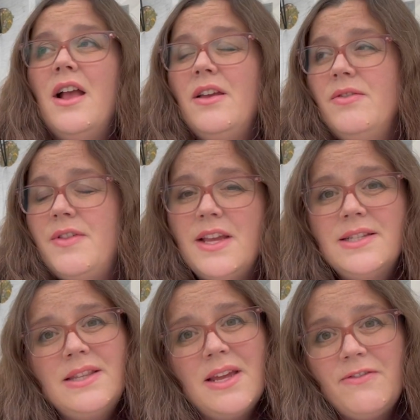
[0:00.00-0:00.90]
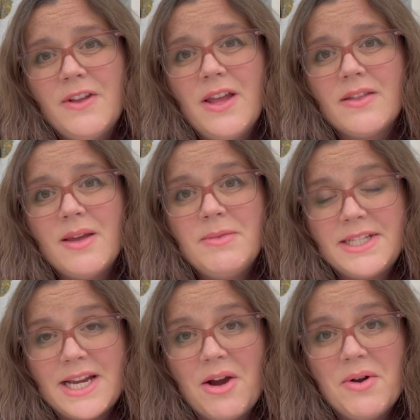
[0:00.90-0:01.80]
in things that they feel like they
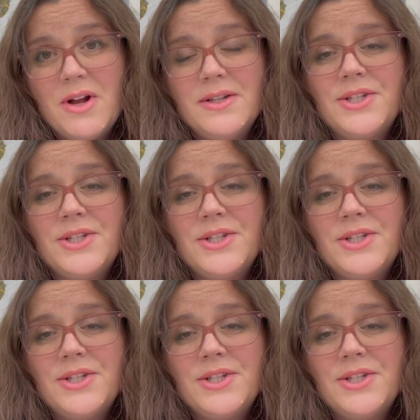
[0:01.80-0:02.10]
missed out on.